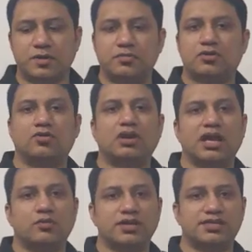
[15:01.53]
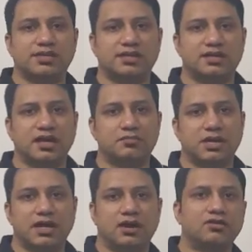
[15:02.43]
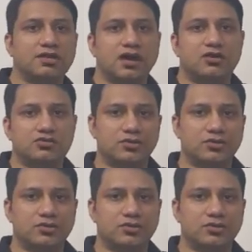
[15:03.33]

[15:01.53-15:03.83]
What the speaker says: people don't like wasting their time getting out of their house,